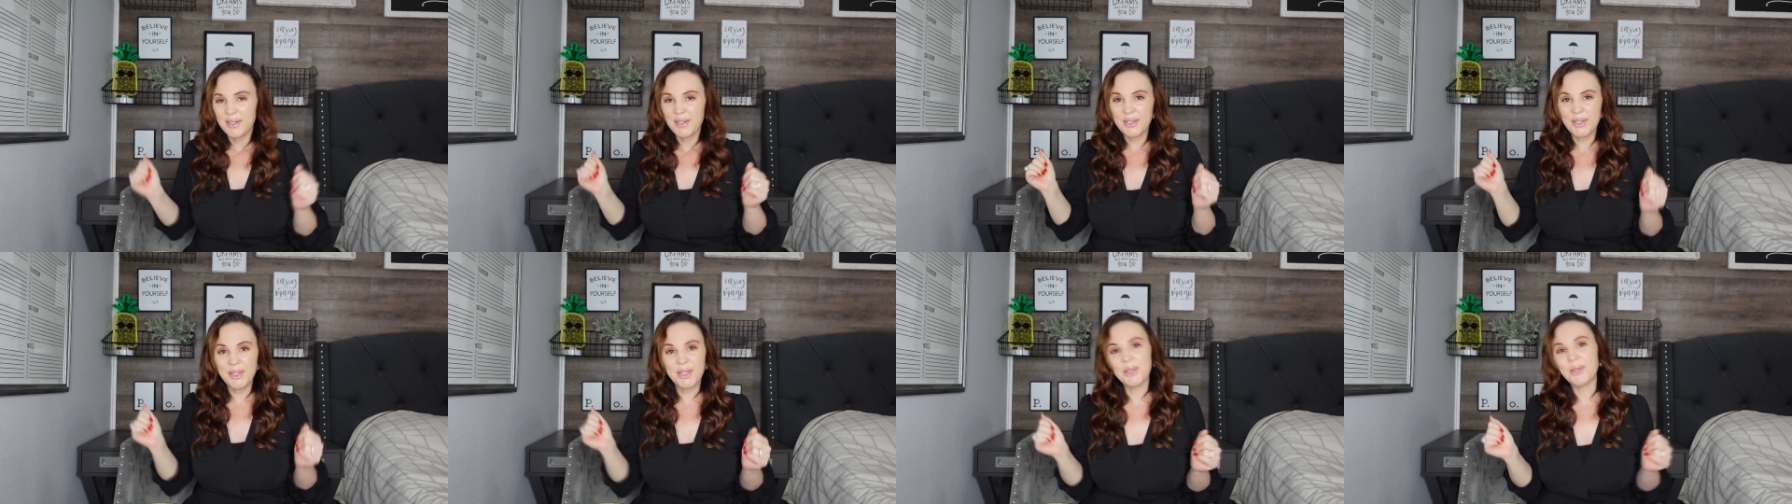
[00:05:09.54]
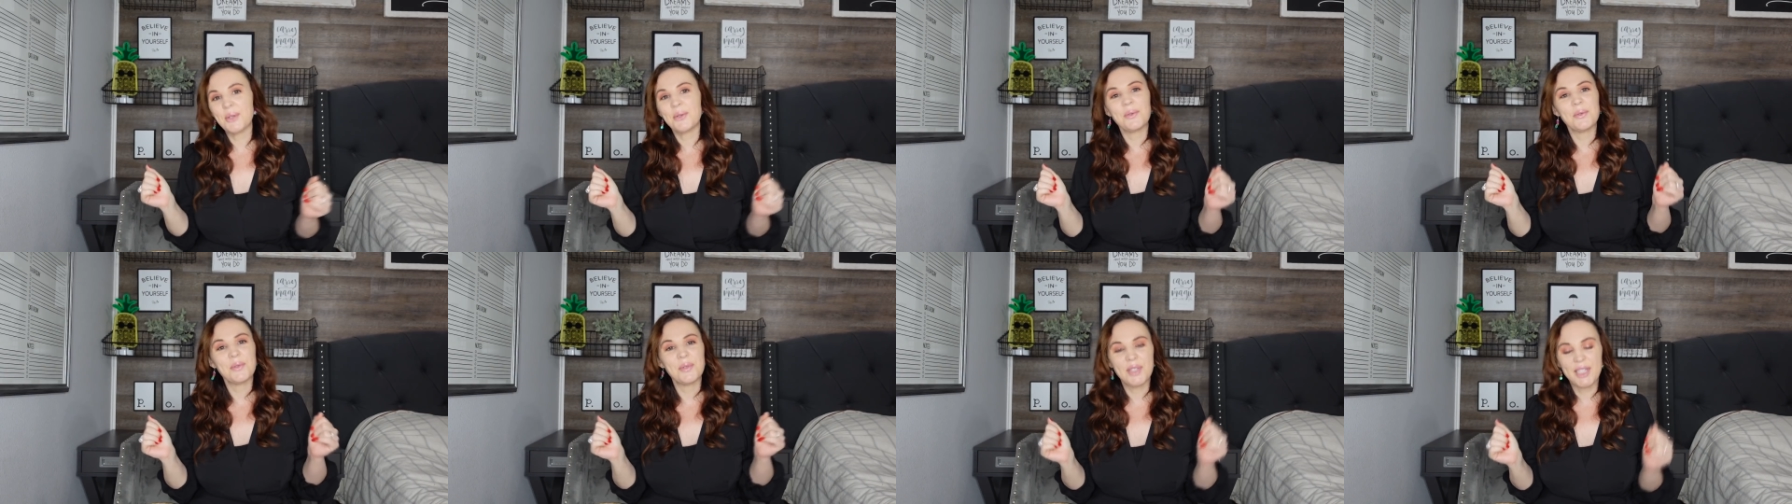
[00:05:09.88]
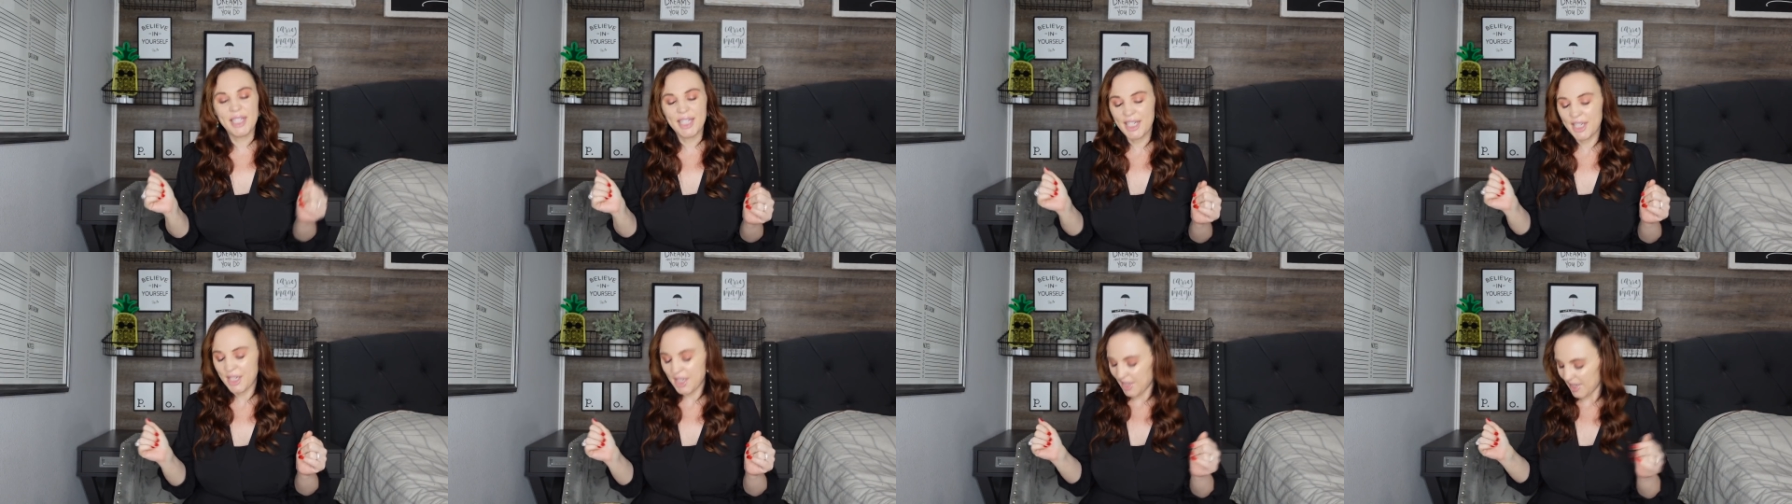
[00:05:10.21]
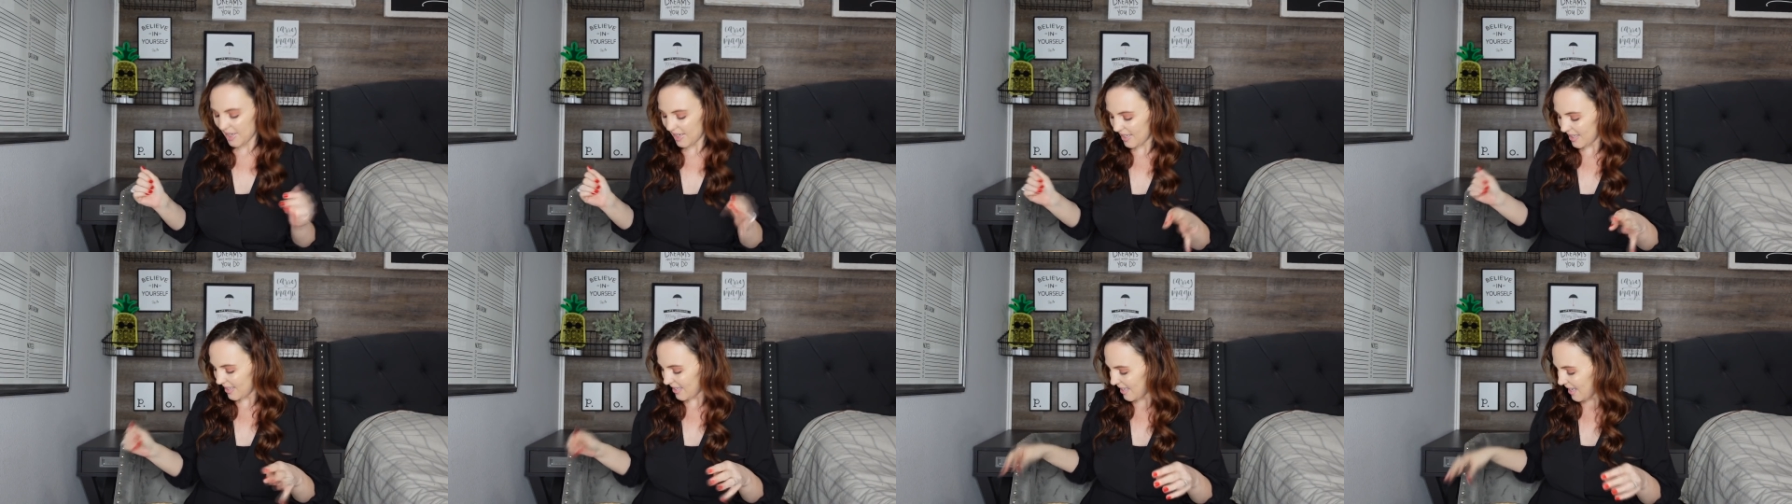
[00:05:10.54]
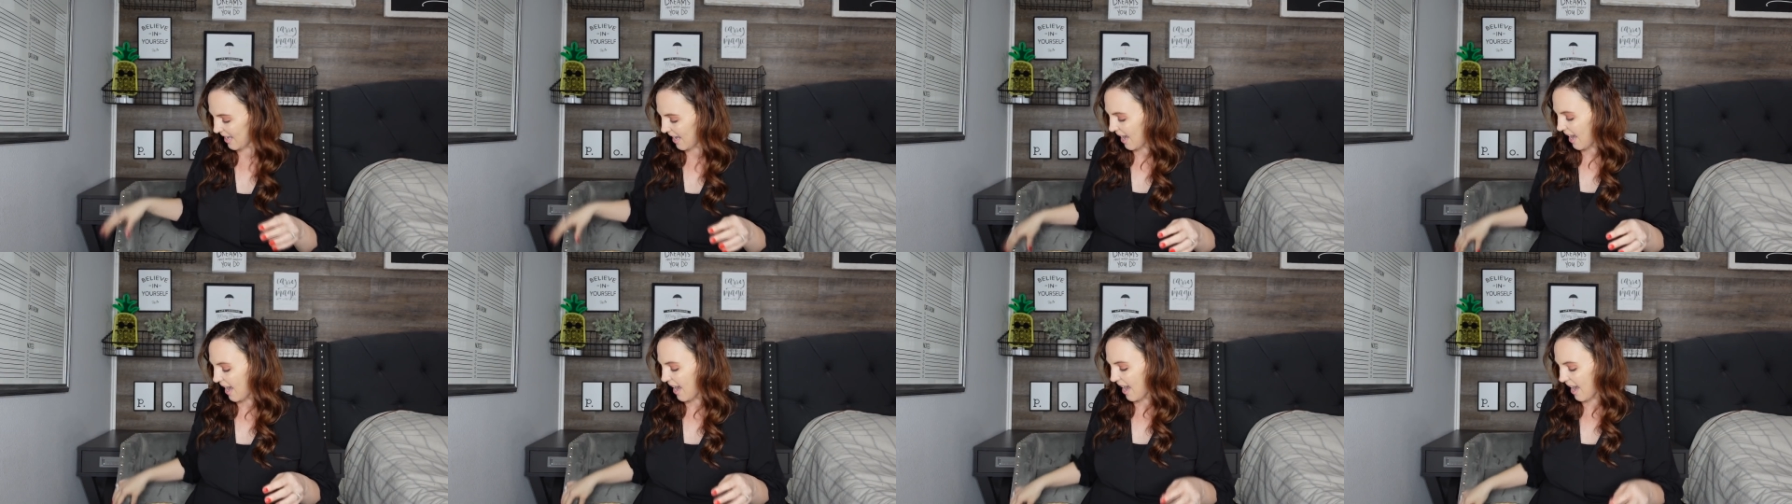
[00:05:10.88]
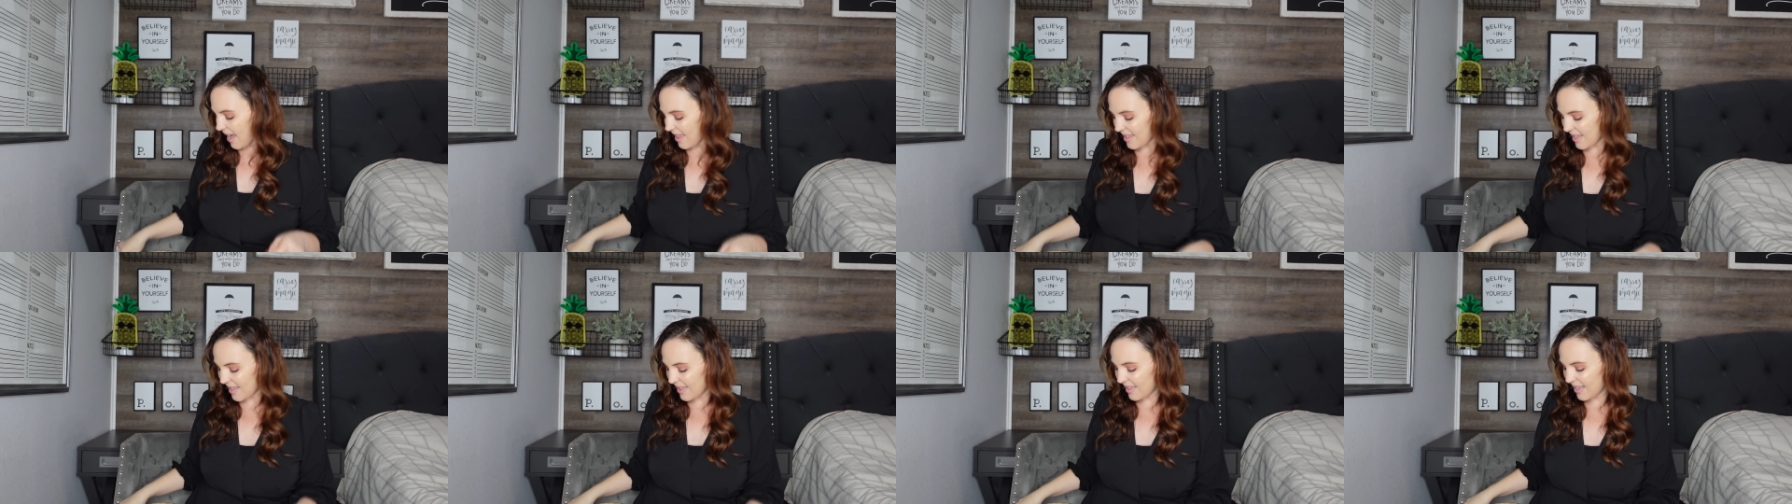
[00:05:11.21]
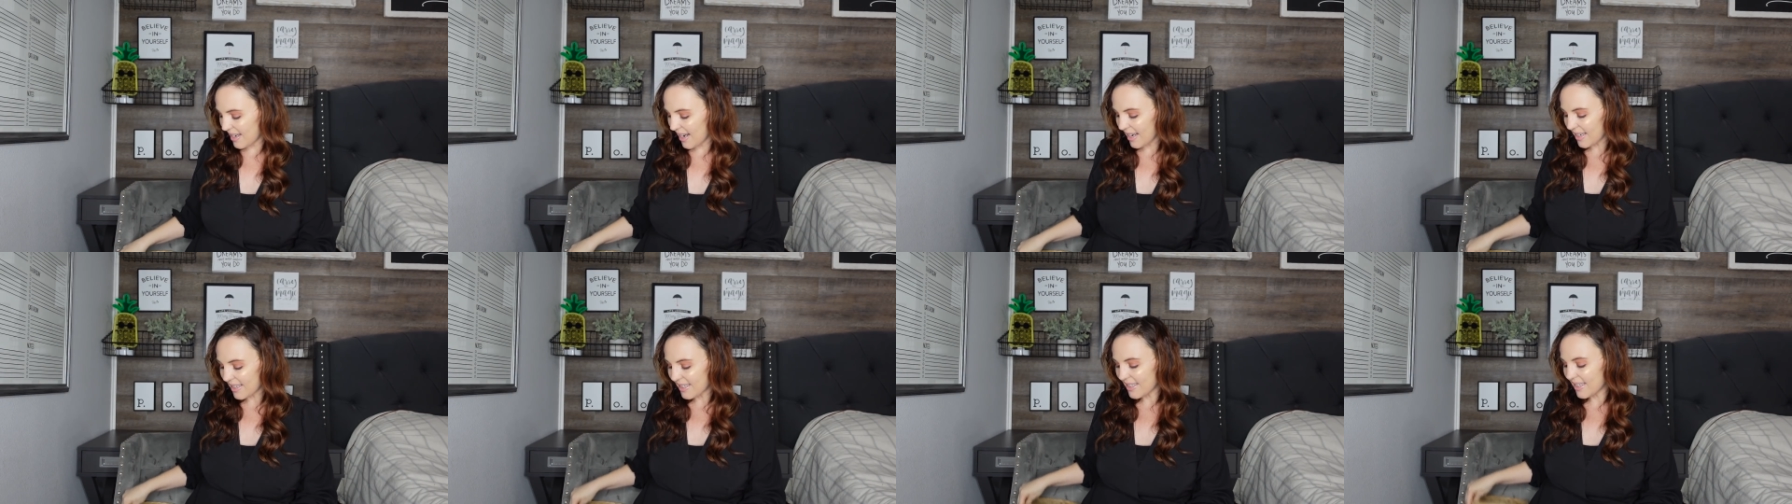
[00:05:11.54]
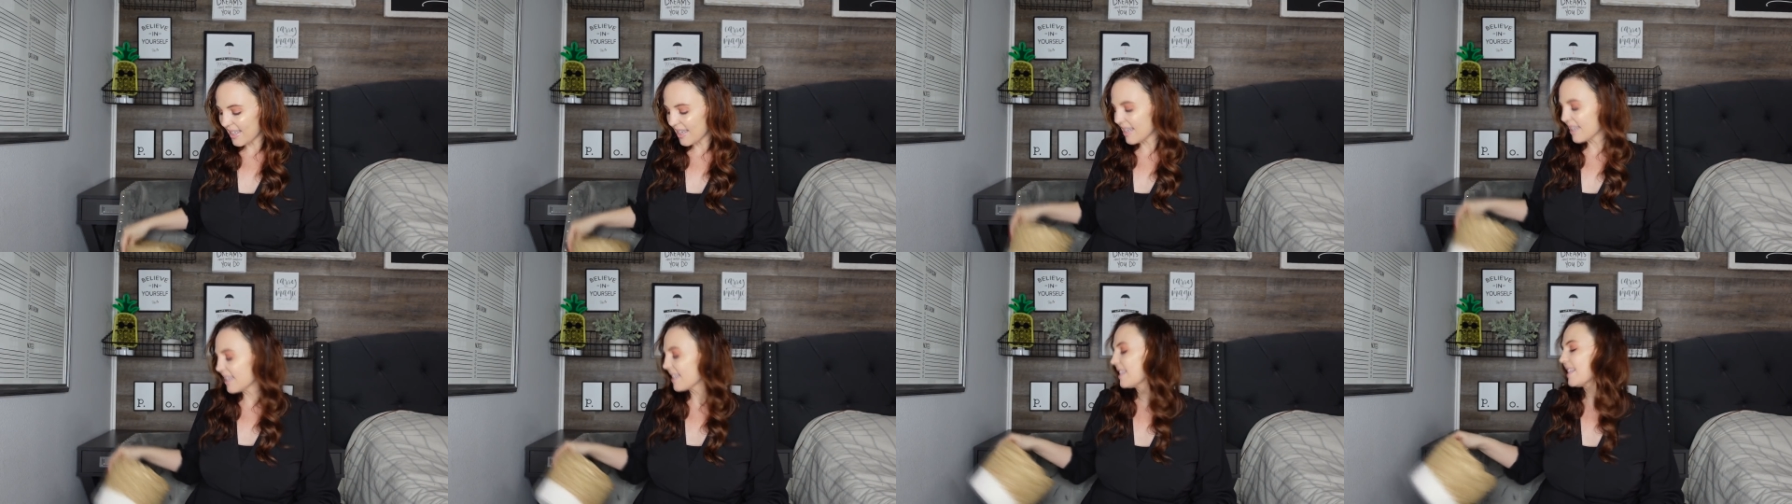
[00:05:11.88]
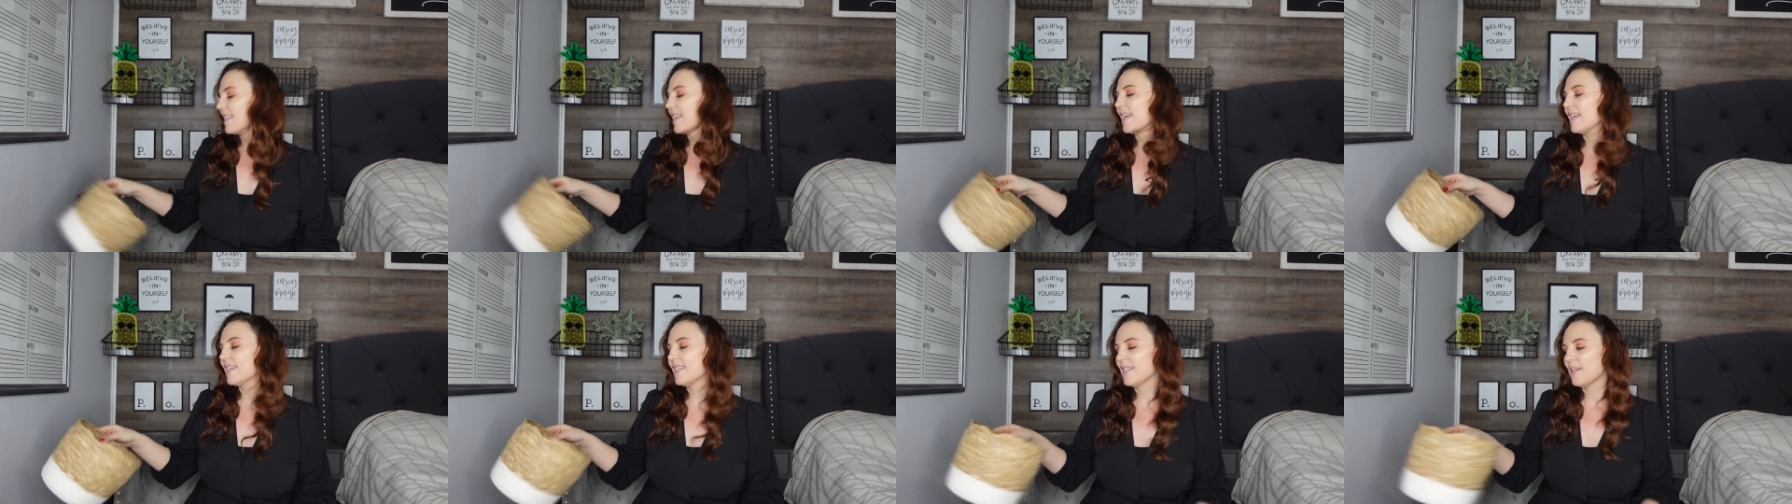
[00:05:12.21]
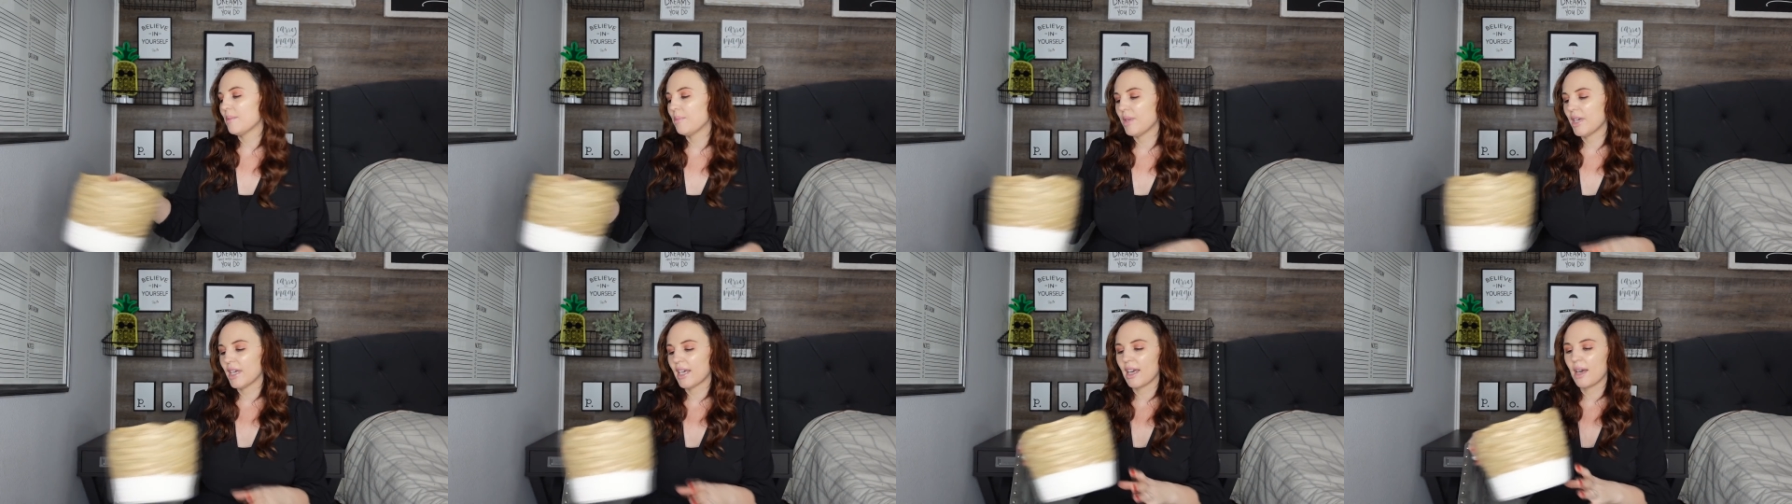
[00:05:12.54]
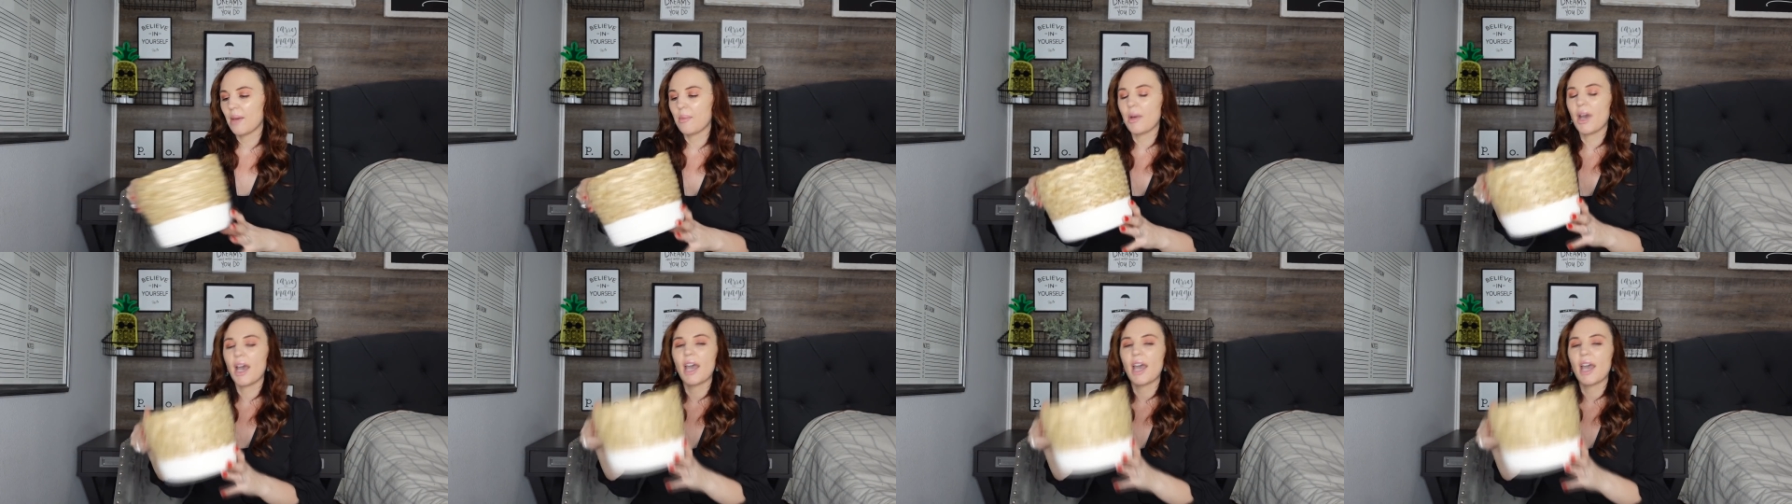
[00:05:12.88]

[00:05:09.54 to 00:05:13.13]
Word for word: do dishes. And then the next things that I did pick up,